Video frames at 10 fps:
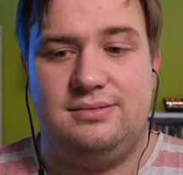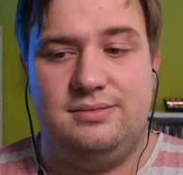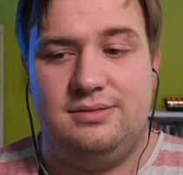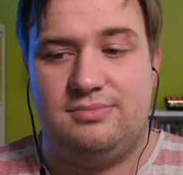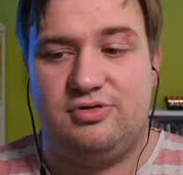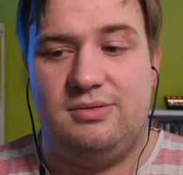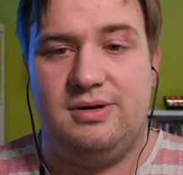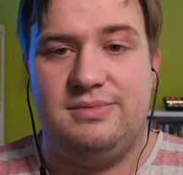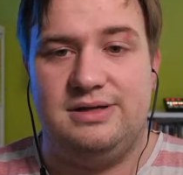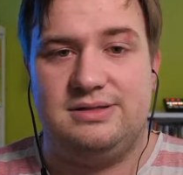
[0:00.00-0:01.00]
the problem
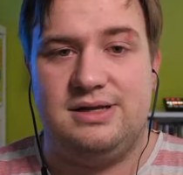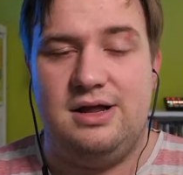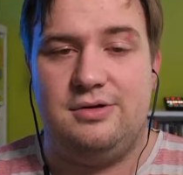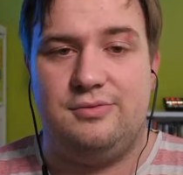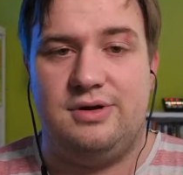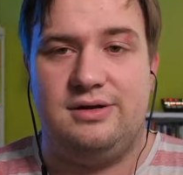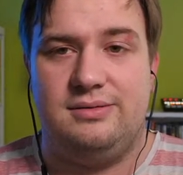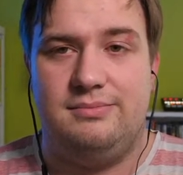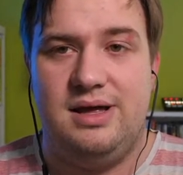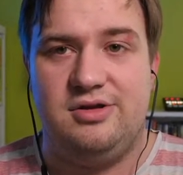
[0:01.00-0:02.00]
is I don't want to
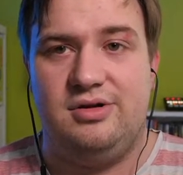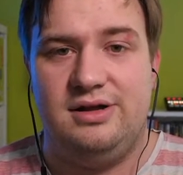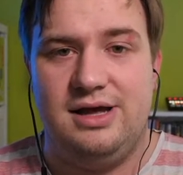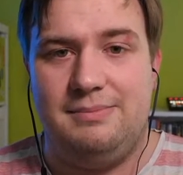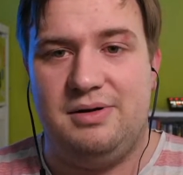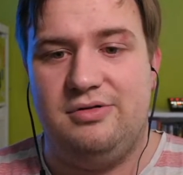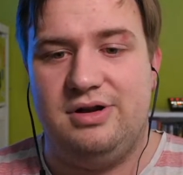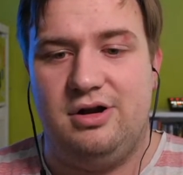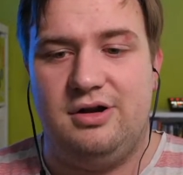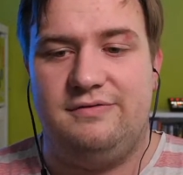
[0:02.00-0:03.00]
manually upload a
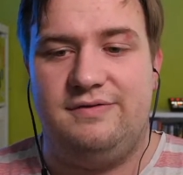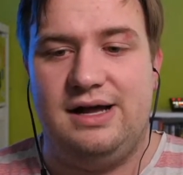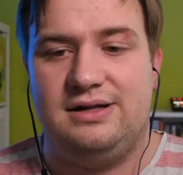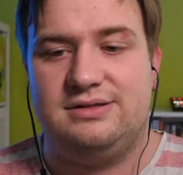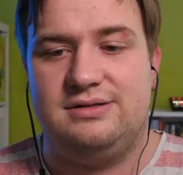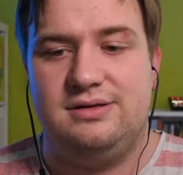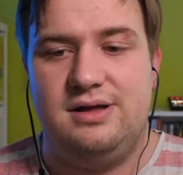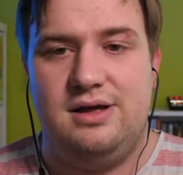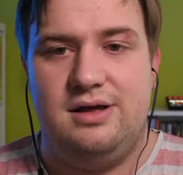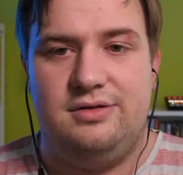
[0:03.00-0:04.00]
lot of files
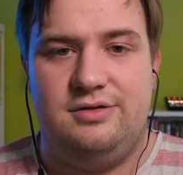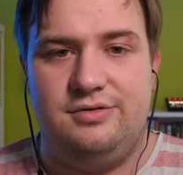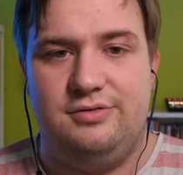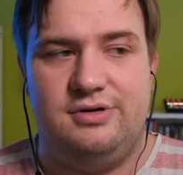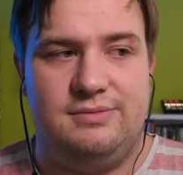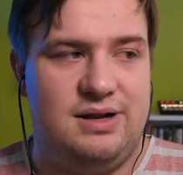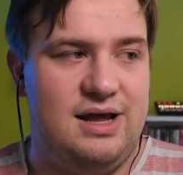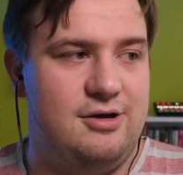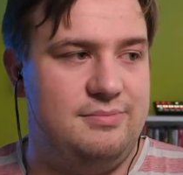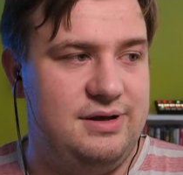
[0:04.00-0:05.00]
to the Playout B.